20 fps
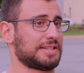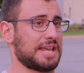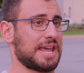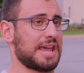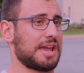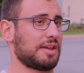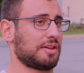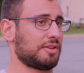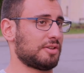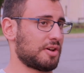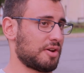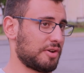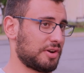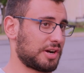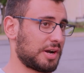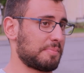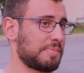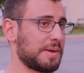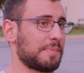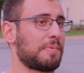Hey, you know, you're
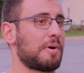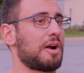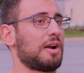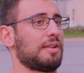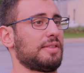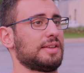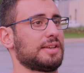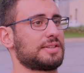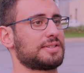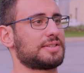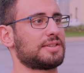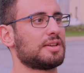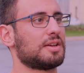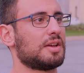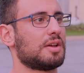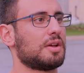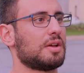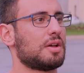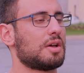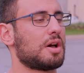going to be a part of this.
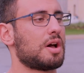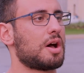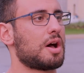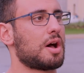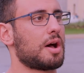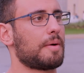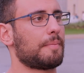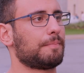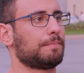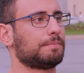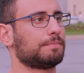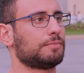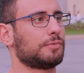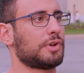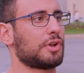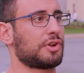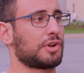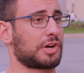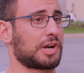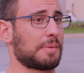
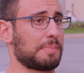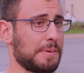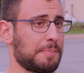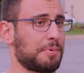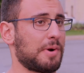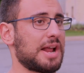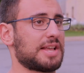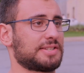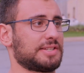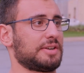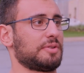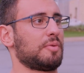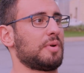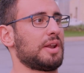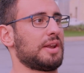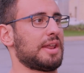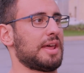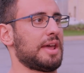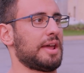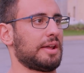You know, you're going to be president
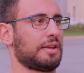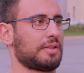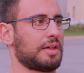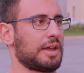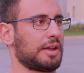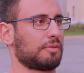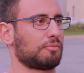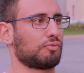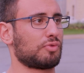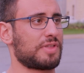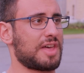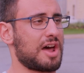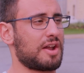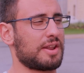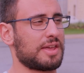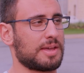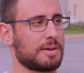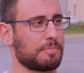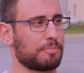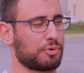one day. Like,
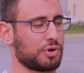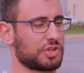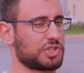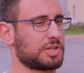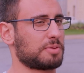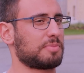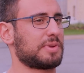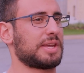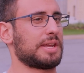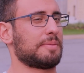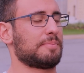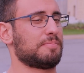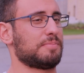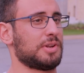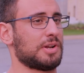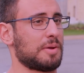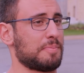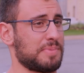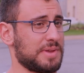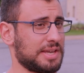without him pushing me and,
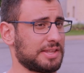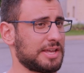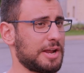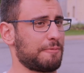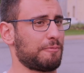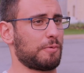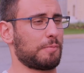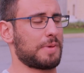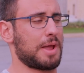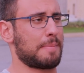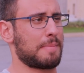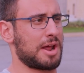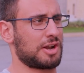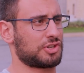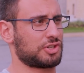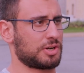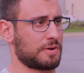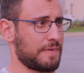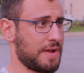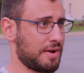you know, being there for me, I'm
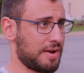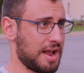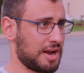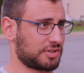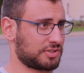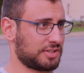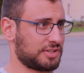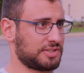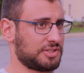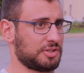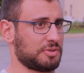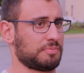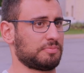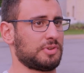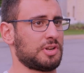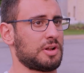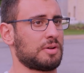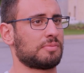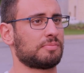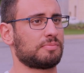not sure if I would actually still,
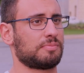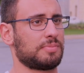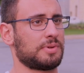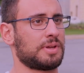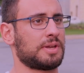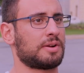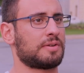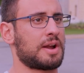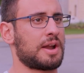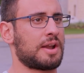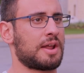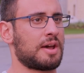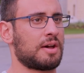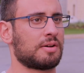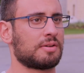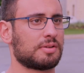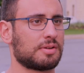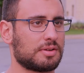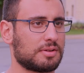you know, be here right now.